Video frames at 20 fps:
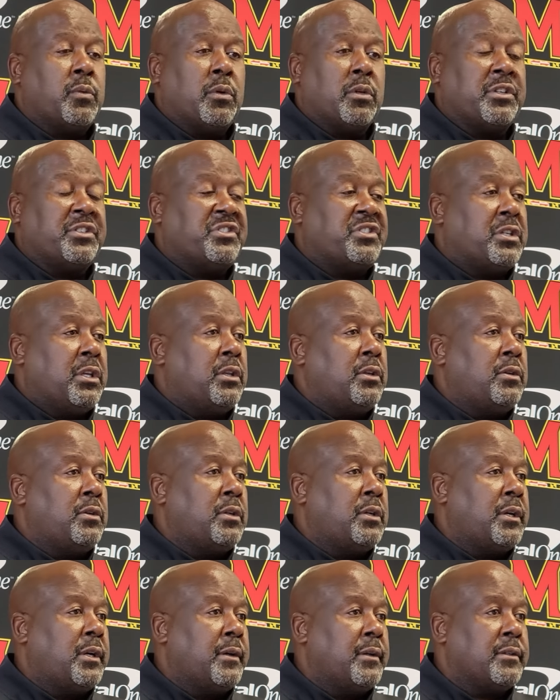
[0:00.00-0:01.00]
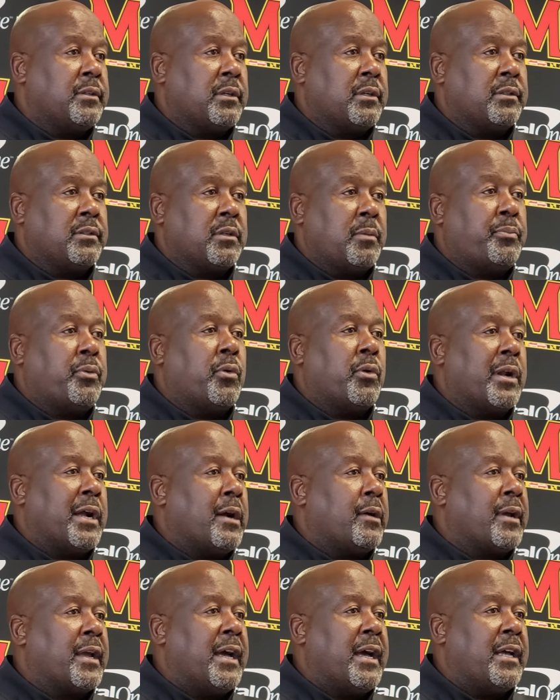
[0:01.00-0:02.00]
We'll continue to support
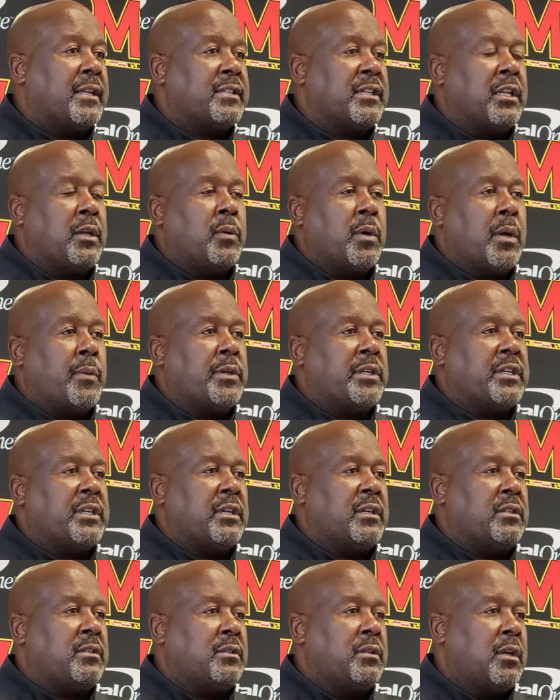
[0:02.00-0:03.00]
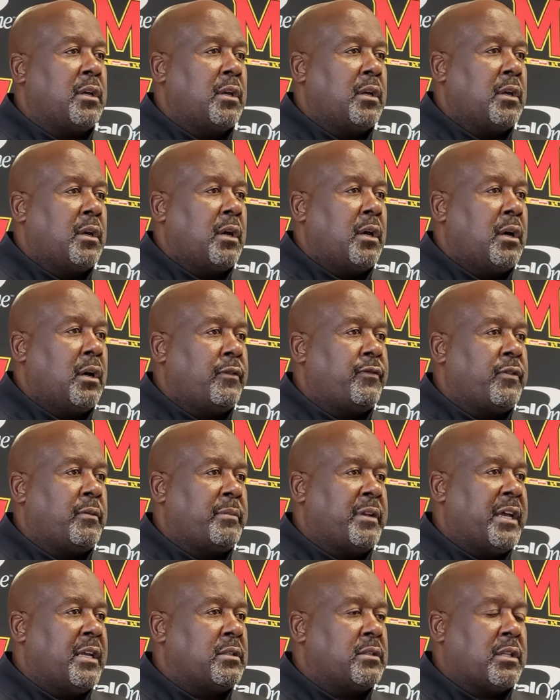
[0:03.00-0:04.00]
our guys any way we can
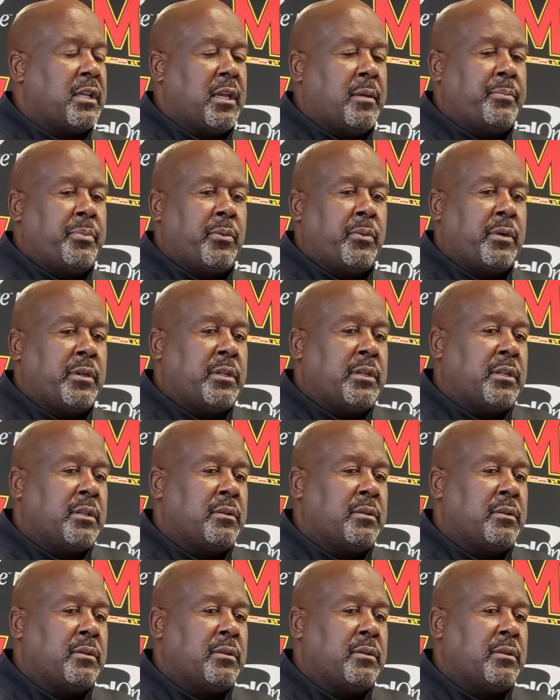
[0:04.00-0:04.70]
from that standpoint.